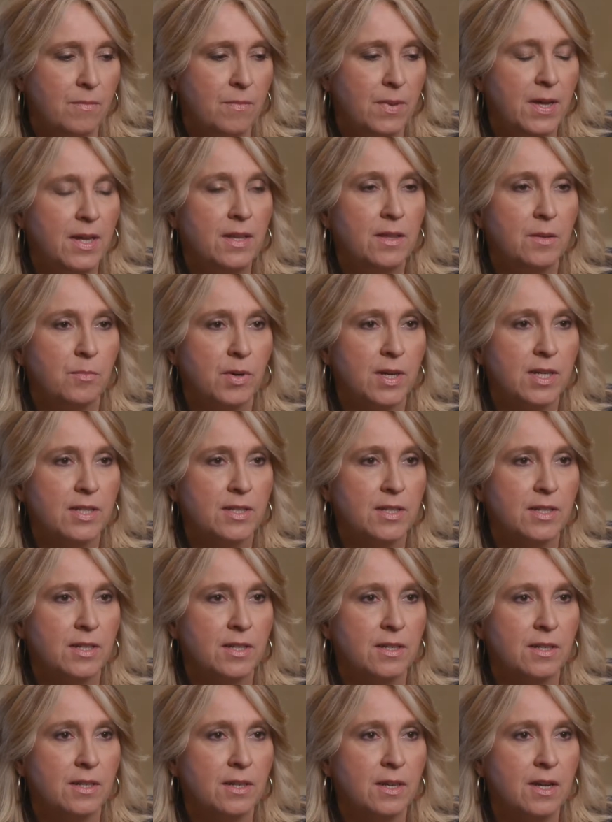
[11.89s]
Being the
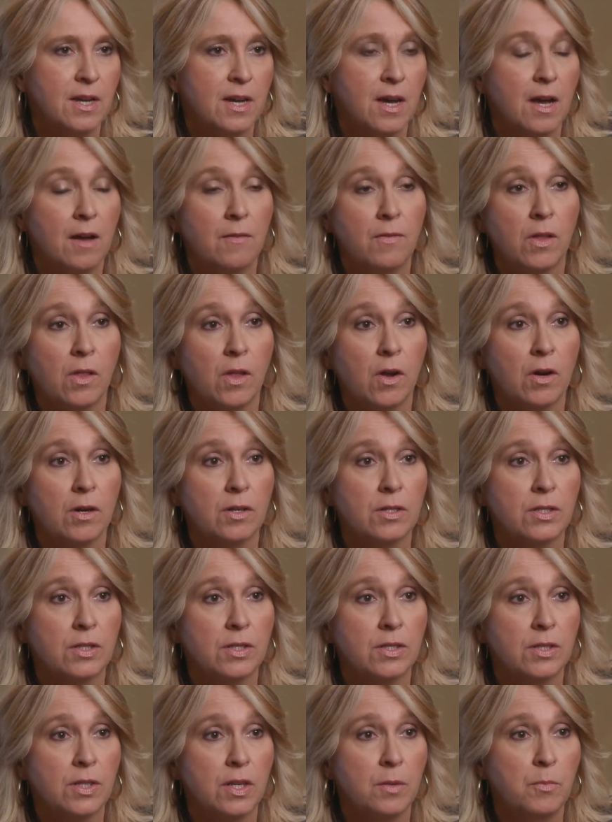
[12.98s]
president of the
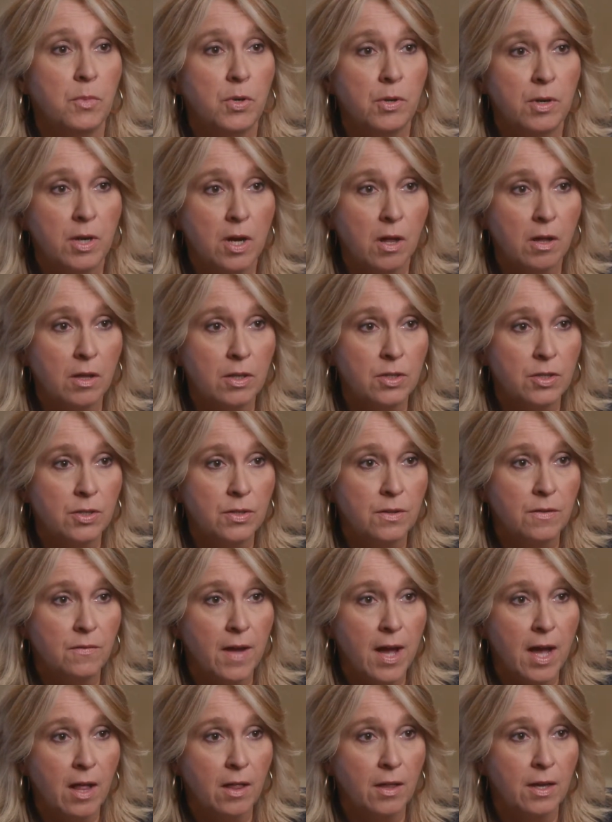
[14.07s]
largest community college in the
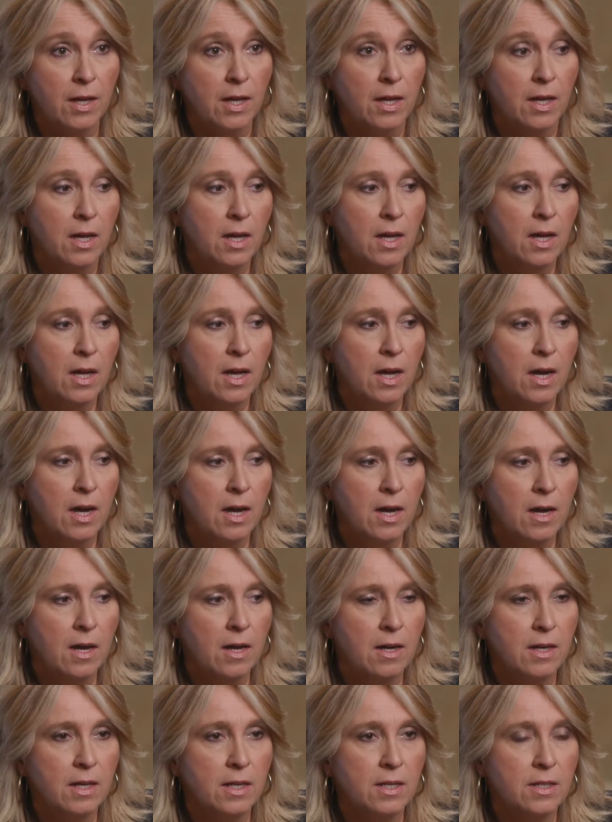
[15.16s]
Valley
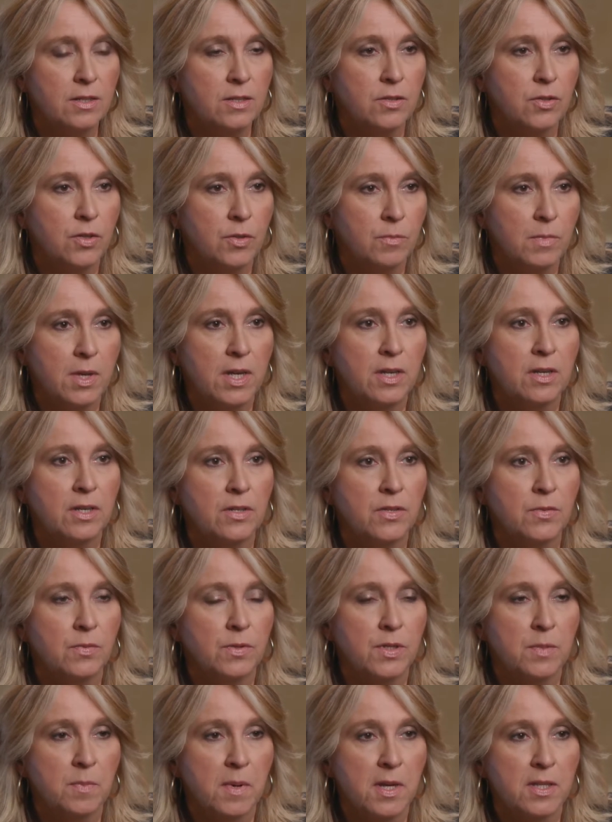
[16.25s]
is a tremendous
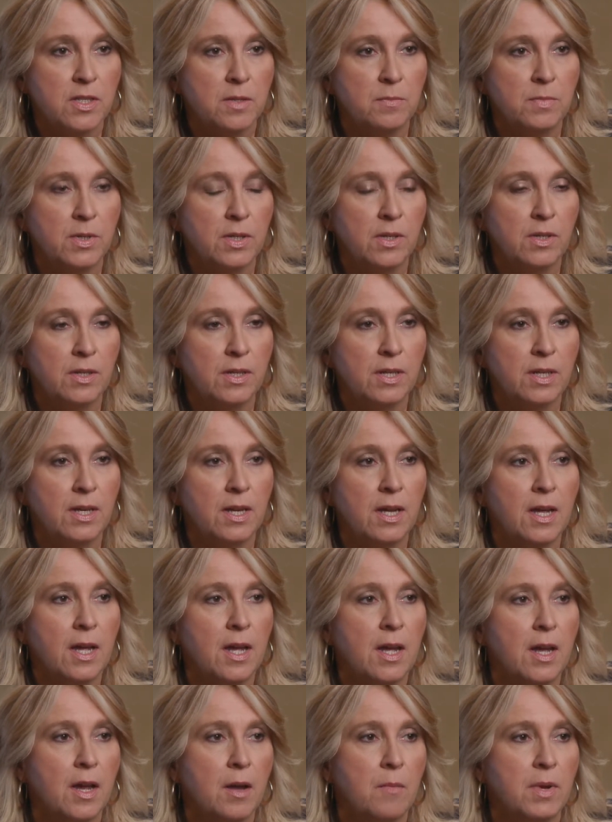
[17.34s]
responsibility,
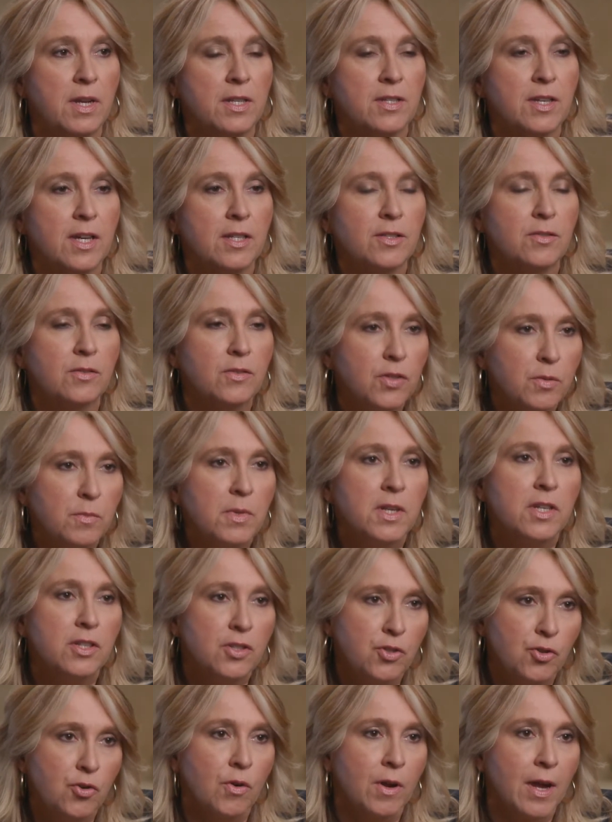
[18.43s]
but it's also a
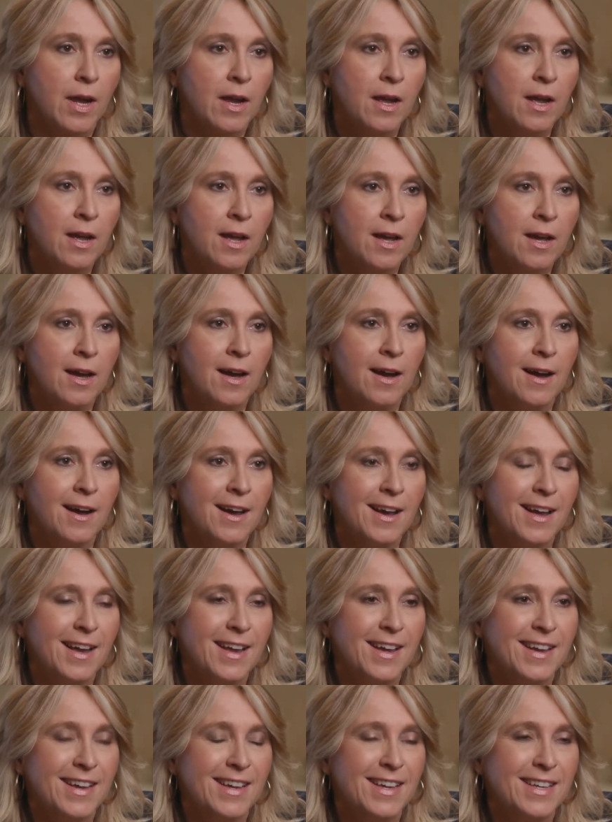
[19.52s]
tremendous joy.
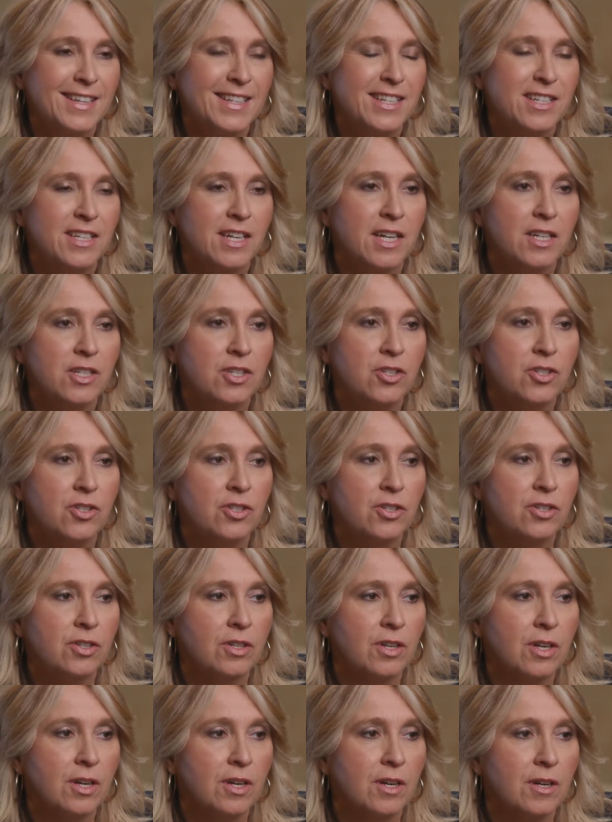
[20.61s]
I get to touch,
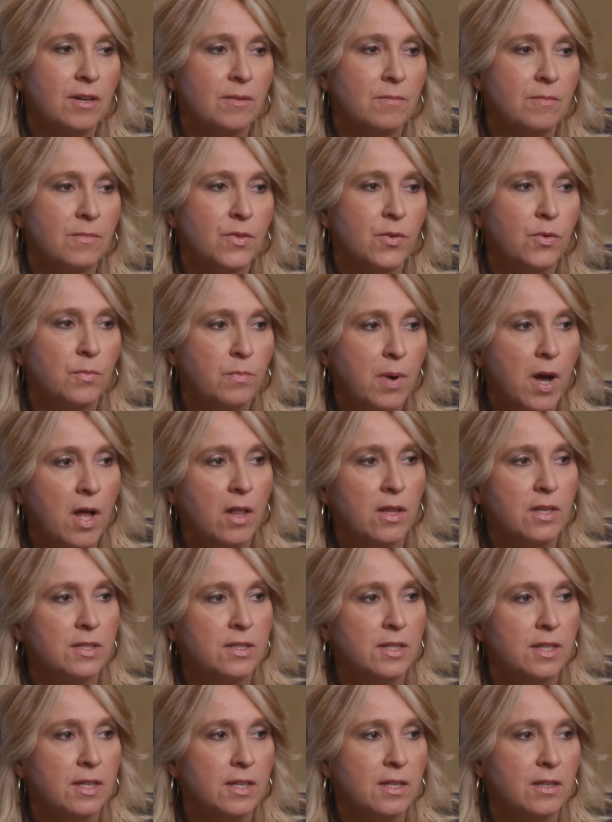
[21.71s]
through
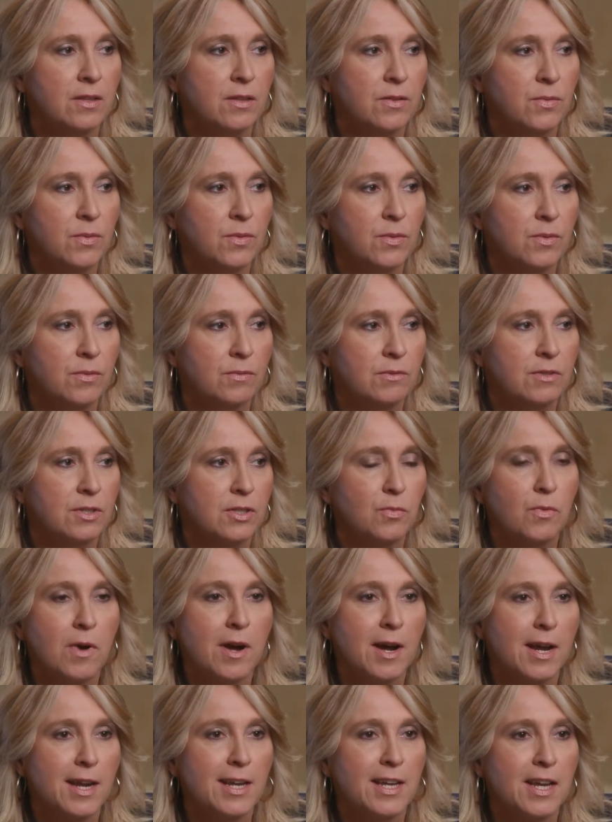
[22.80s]
policy and through just
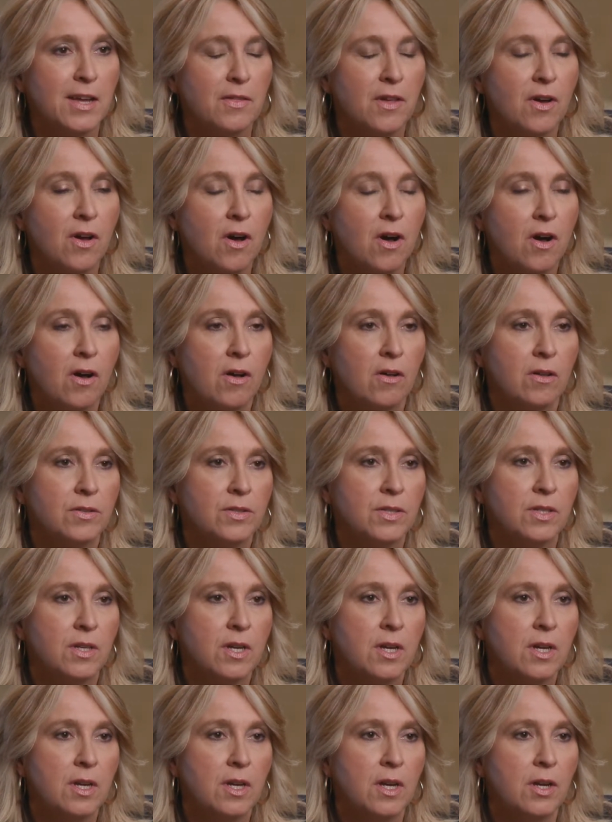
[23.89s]
walking down the halls,
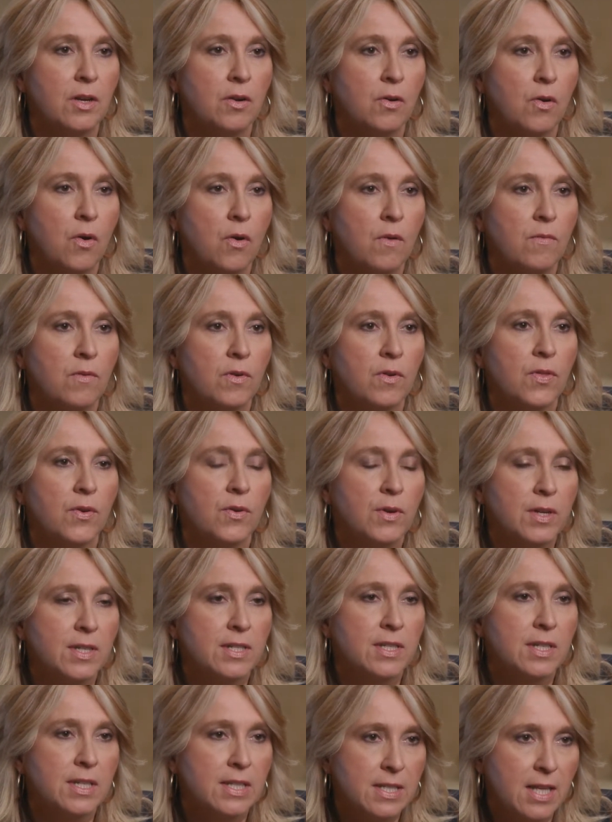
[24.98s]
you know, over
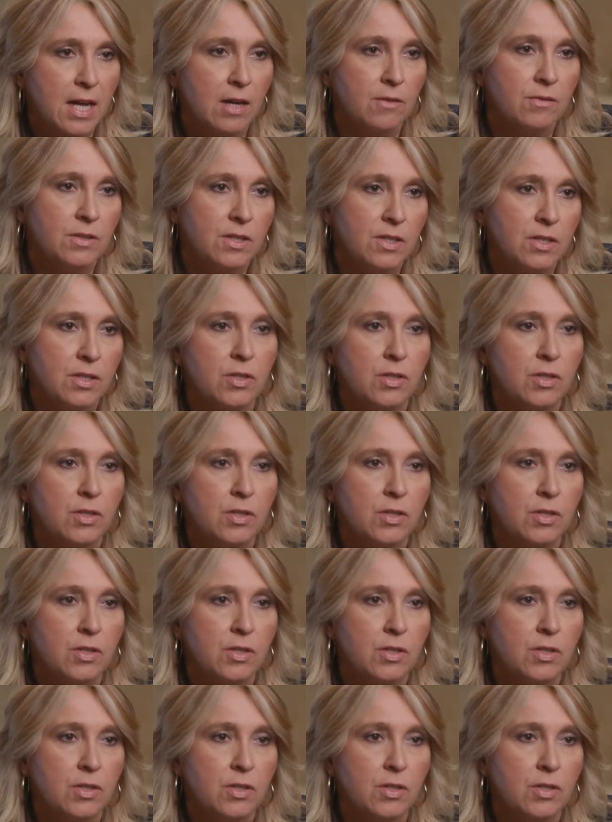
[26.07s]
36,000